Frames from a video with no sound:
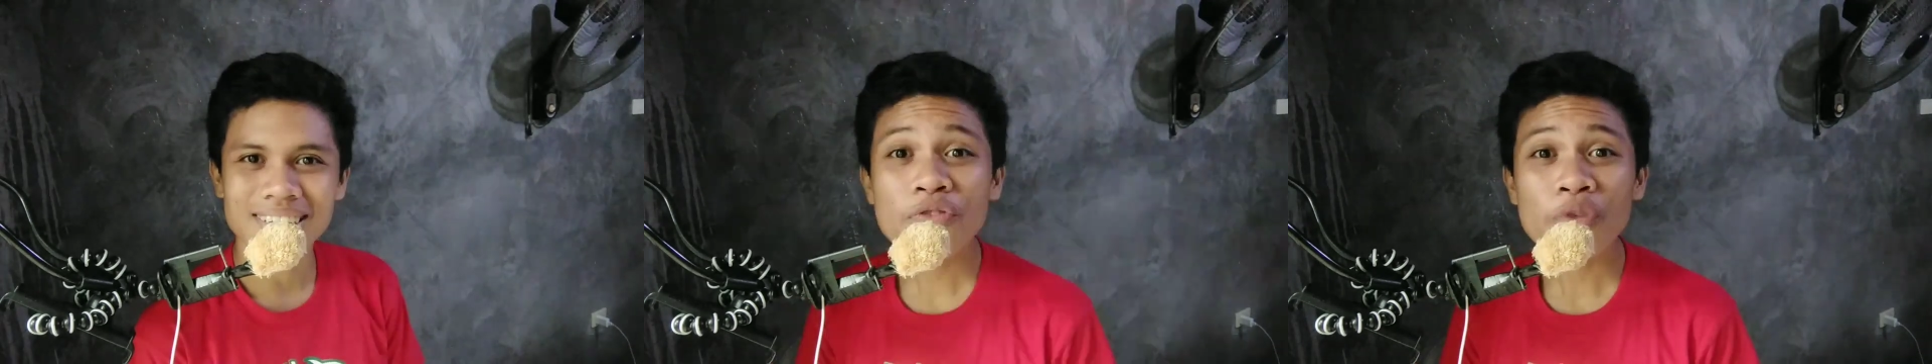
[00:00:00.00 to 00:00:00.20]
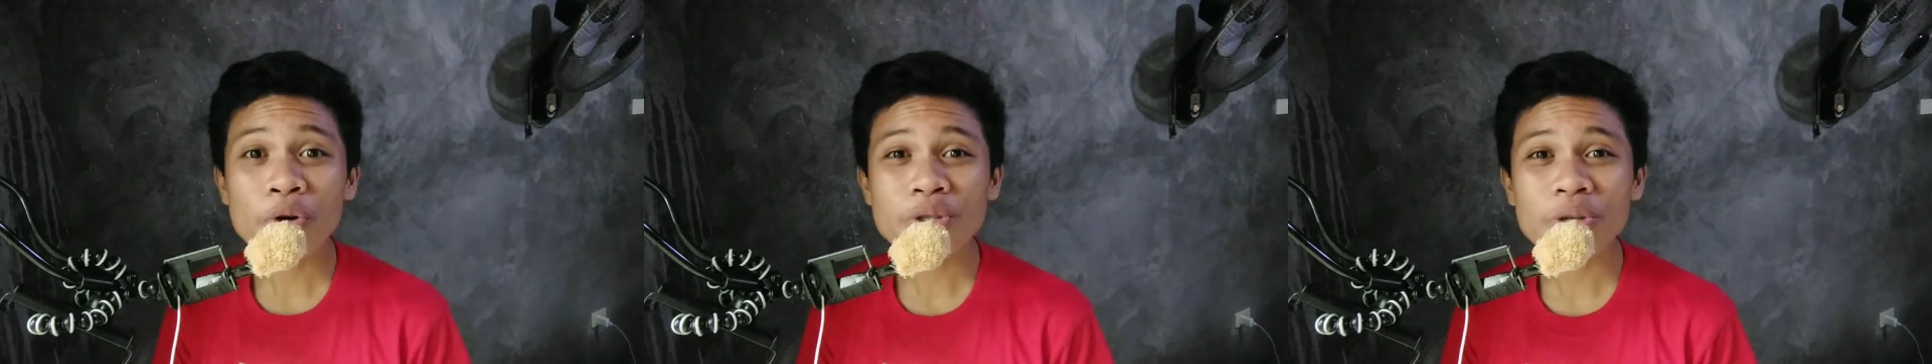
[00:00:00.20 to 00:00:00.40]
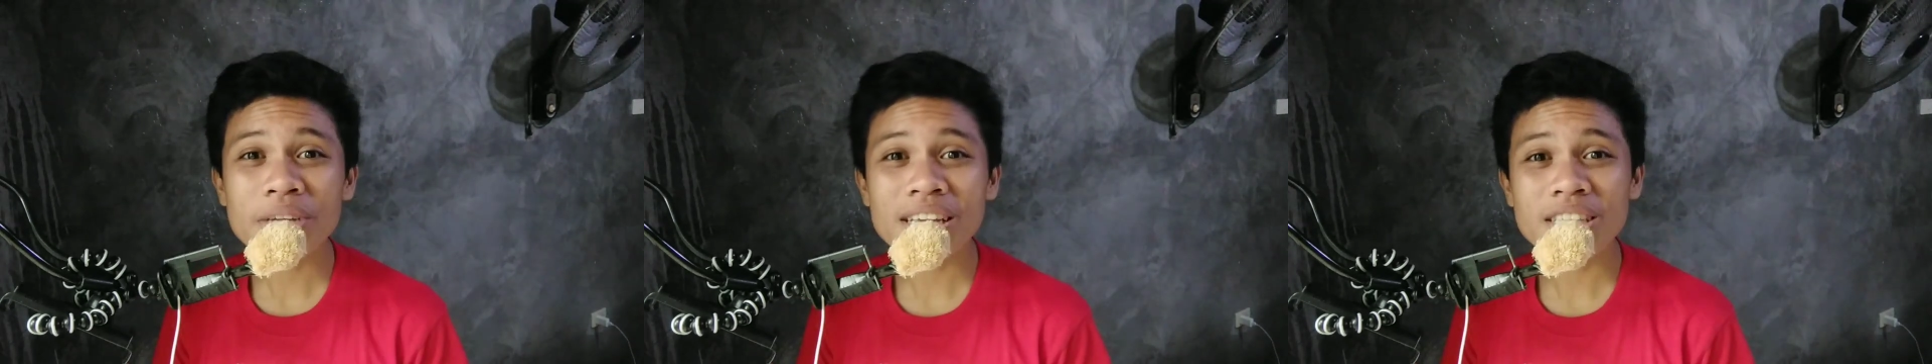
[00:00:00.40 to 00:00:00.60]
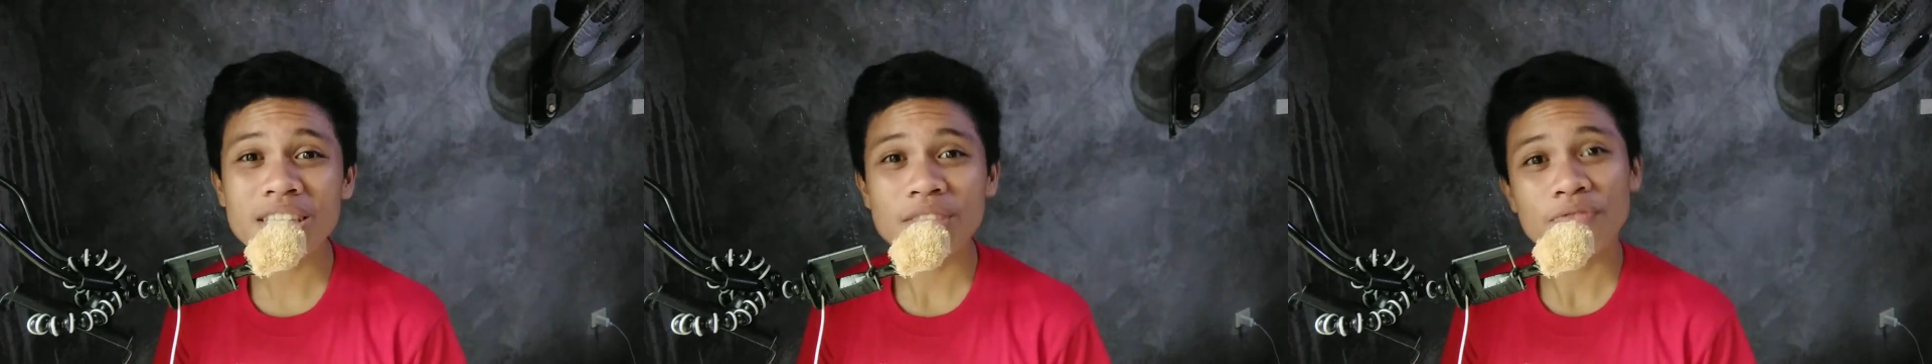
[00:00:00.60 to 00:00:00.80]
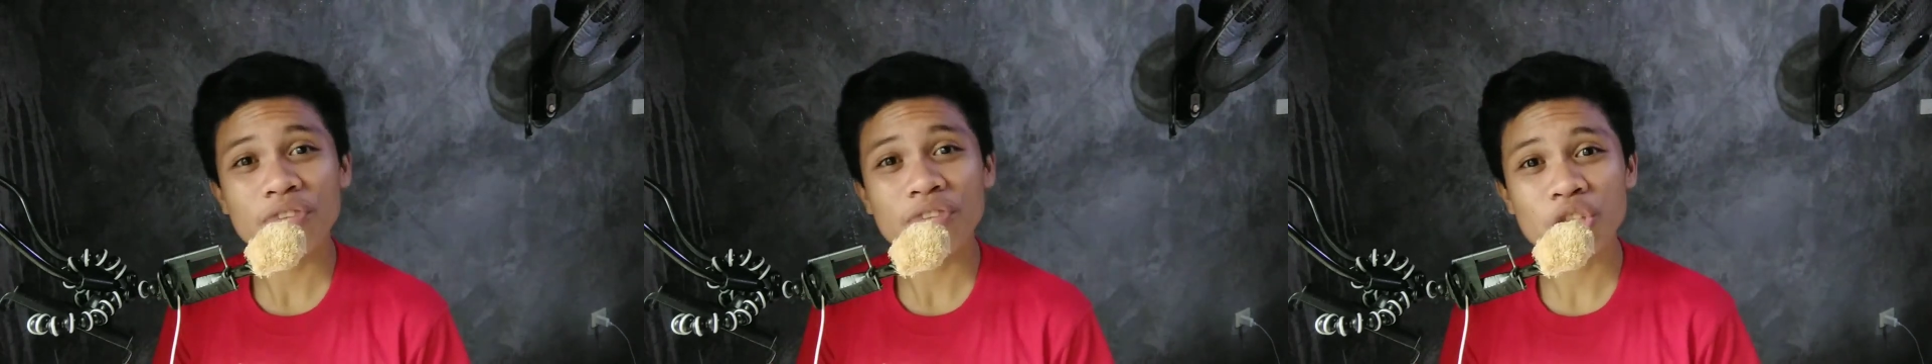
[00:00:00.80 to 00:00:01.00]
So for
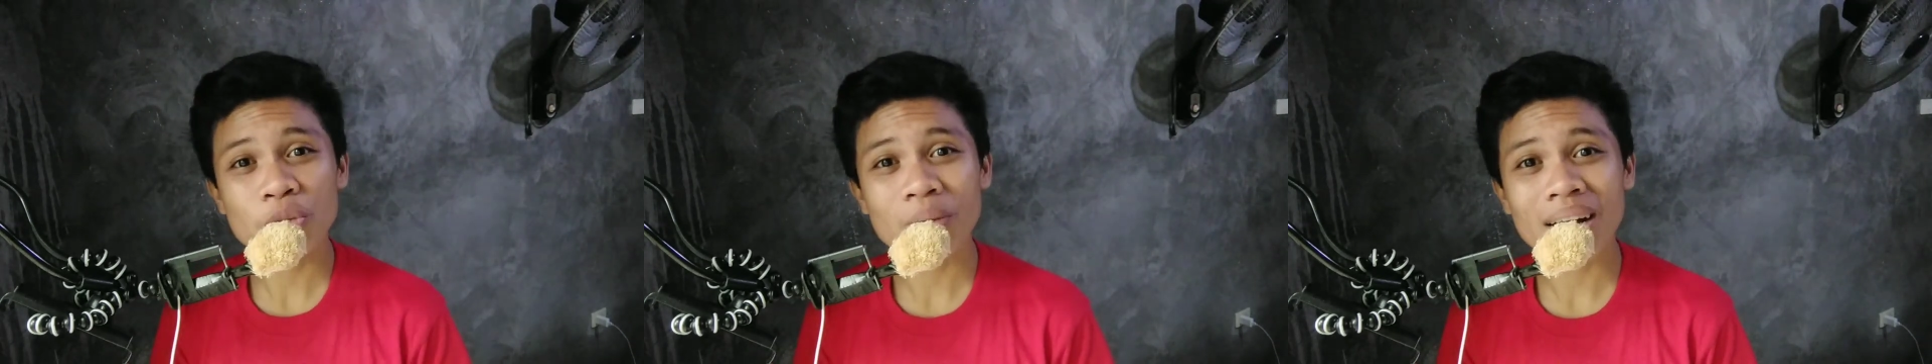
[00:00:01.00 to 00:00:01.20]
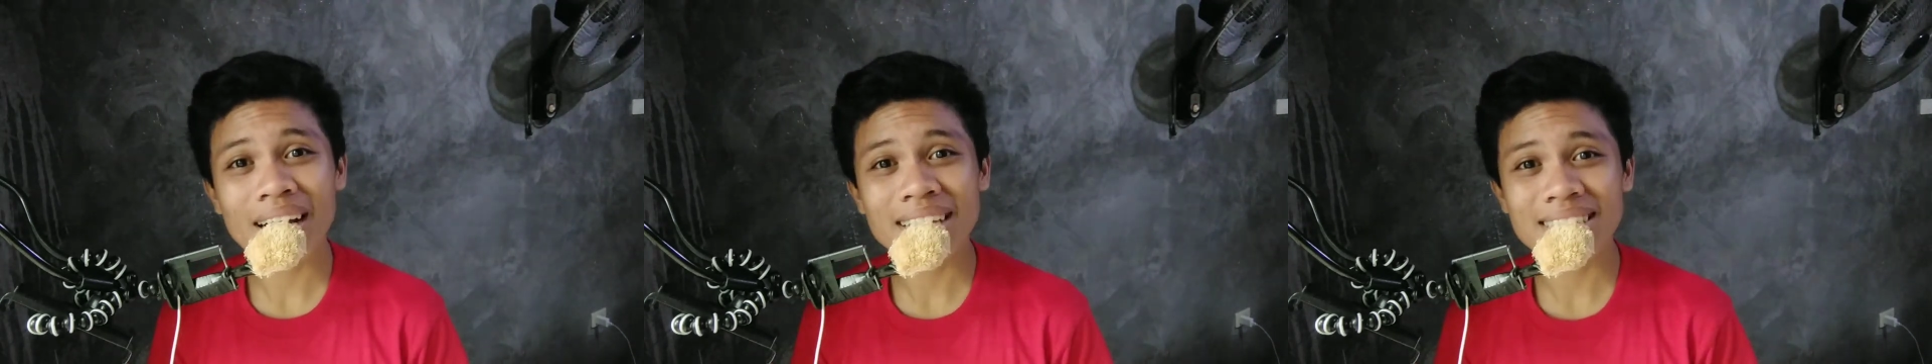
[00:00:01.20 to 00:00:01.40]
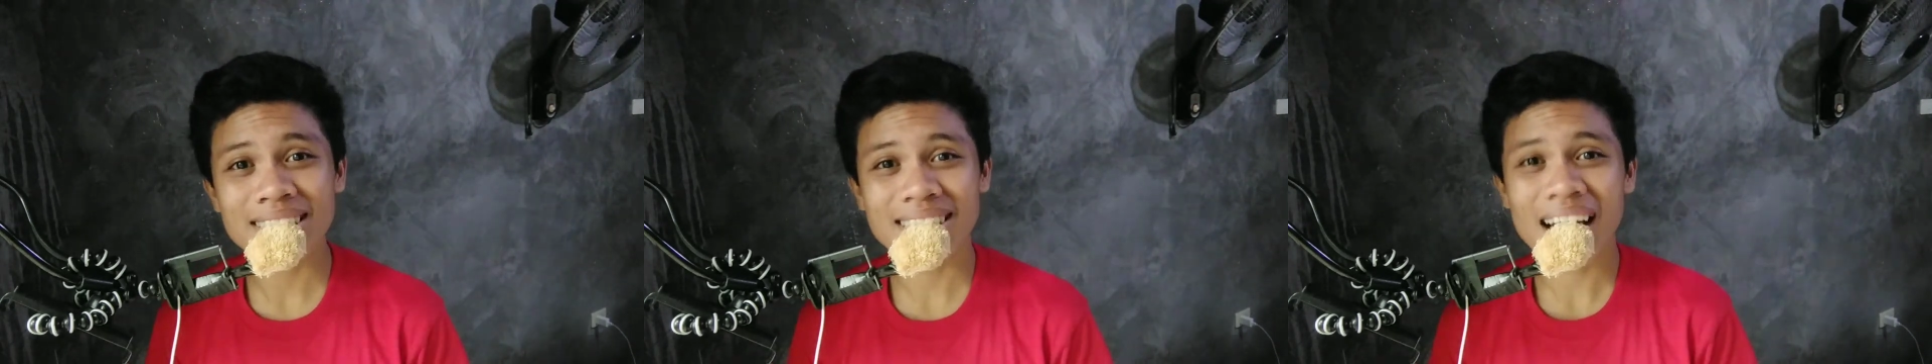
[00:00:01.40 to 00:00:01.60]
today's video mga guys,